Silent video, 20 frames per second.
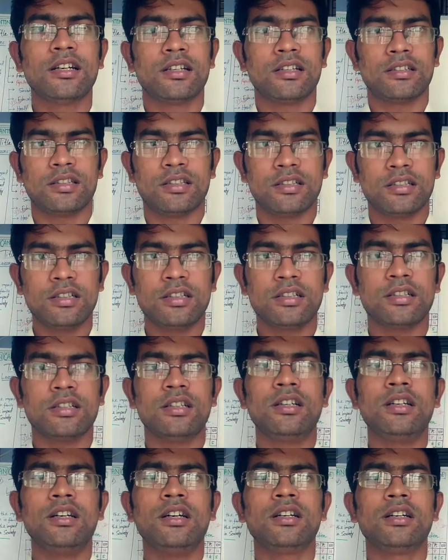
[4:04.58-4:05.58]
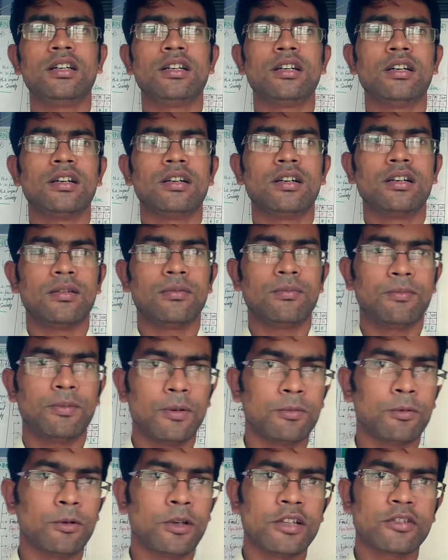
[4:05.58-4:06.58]
the
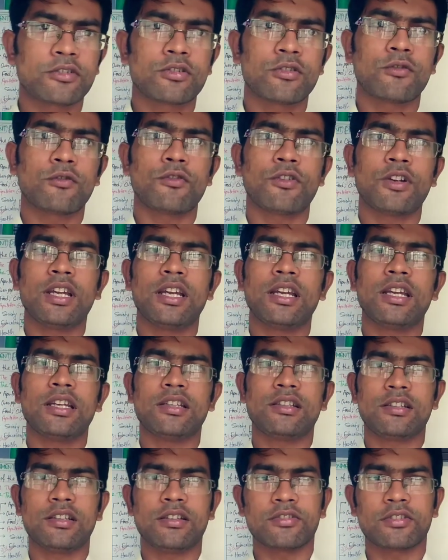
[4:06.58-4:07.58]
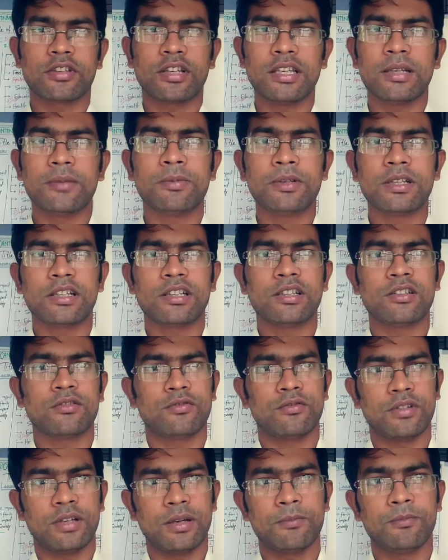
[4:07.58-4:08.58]
population rate in living
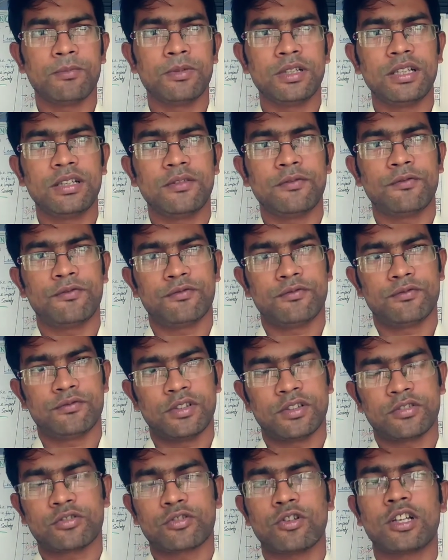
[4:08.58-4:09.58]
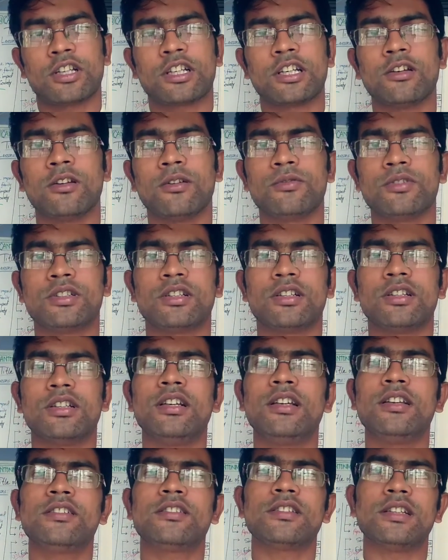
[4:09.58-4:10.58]
in every square kilometer
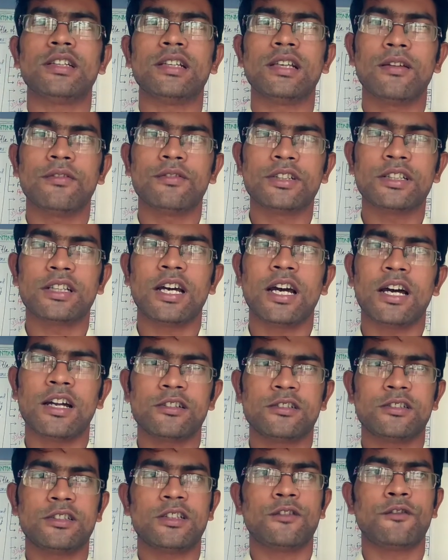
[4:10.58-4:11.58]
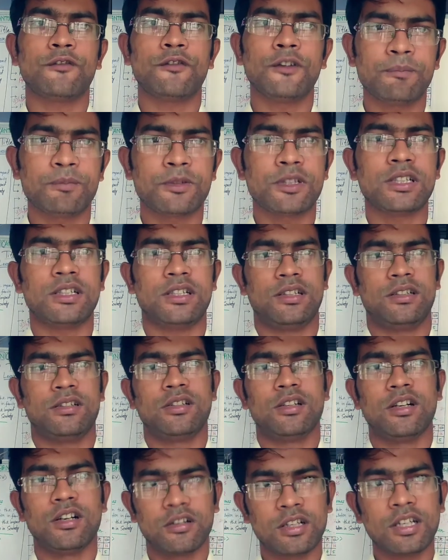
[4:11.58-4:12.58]
is 1150.
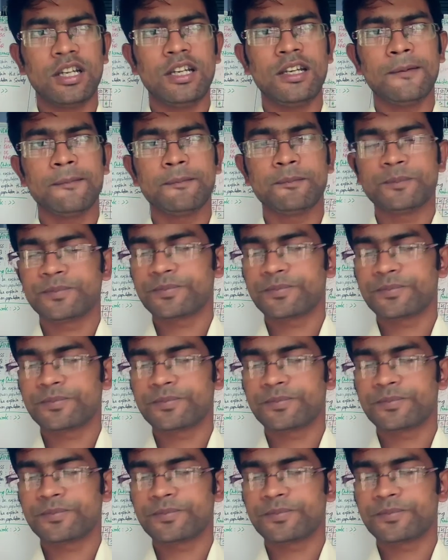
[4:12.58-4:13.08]
Okay,